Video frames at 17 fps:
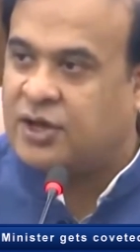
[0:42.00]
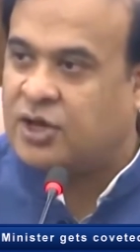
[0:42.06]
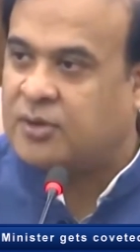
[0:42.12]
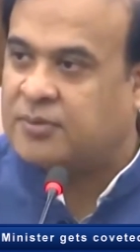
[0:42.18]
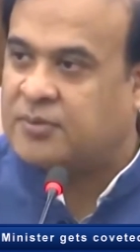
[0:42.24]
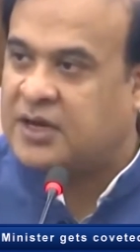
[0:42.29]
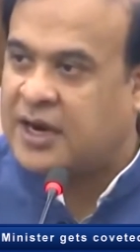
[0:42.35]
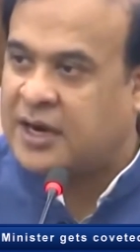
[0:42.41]

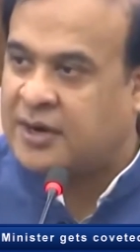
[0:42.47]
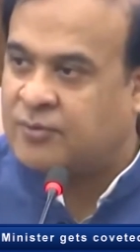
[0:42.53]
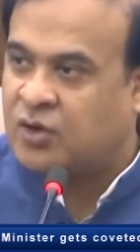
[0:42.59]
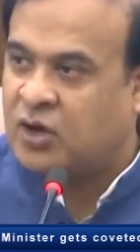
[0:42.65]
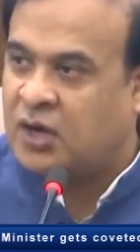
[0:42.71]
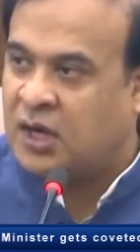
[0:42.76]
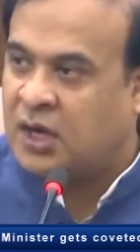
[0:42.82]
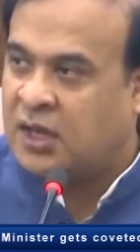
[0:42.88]
The
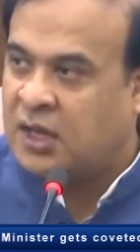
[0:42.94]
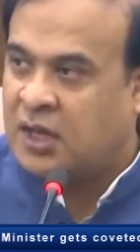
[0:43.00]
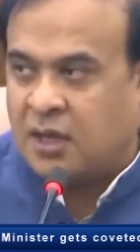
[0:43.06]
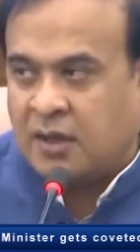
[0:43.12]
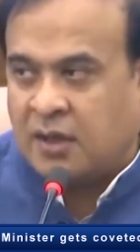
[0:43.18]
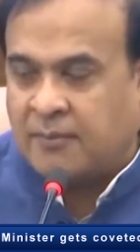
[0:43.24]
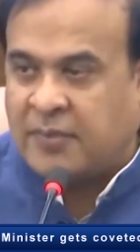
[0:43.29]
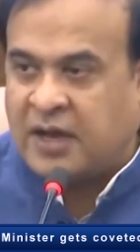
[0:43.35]
fellowship was
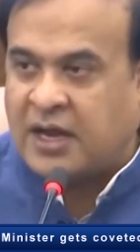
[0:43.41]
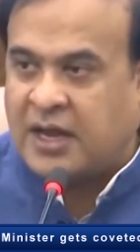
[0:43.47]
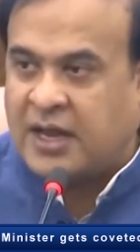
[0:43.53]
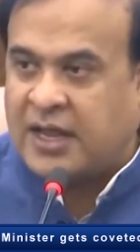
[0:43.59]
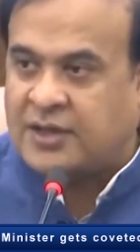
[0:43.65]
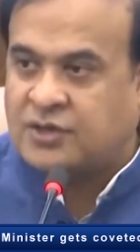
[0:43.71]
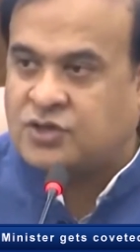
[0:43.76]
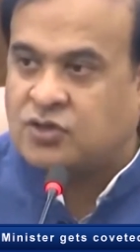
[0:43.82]

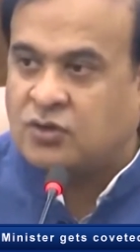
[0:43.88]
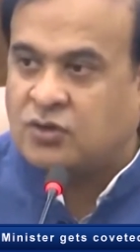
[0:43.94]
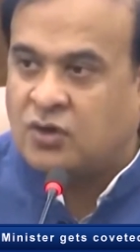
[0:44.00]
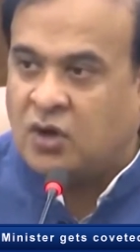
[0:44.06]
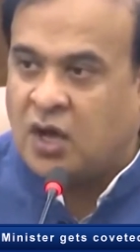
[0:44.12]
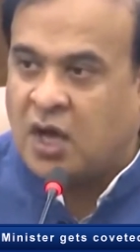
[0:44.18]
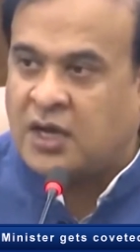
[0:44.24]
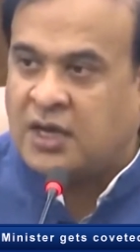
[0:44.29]
established in
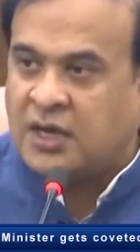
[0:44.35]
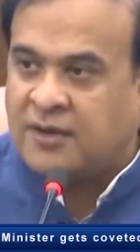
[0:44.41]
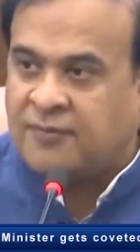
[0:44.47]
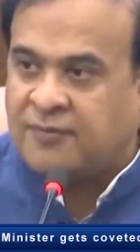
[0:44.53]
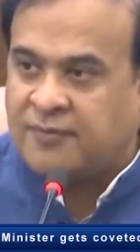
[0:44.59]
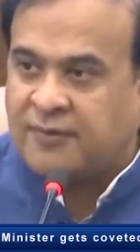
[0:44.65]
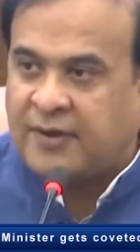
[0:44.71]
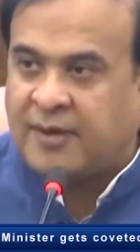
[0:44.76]
the name
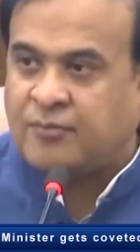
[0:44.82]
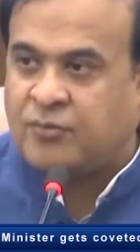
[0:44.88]
of Lee